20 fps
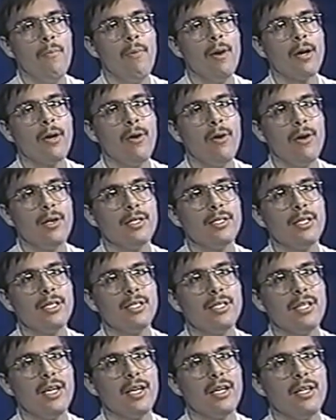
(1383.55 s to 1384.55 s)
what caused
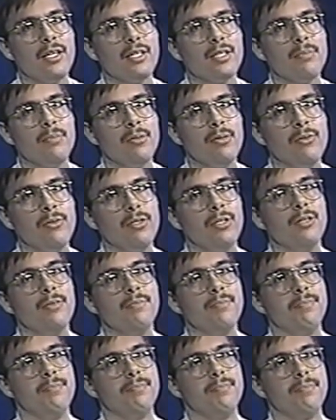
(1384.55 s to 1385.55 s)
that second
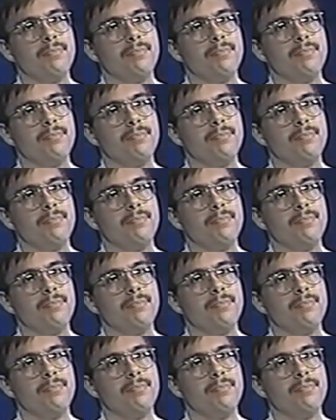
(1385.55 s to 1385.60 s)
explosion.